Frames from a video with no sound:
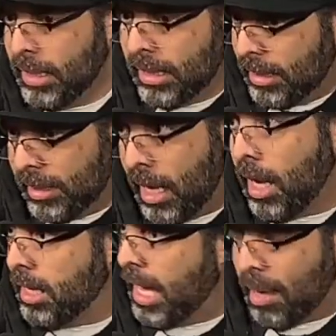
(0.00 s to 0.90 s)

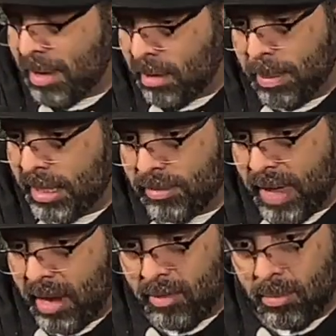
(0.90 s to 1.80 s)
I'm not the biggest
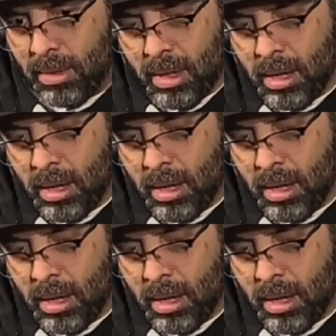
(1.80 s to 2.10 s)
fan of them,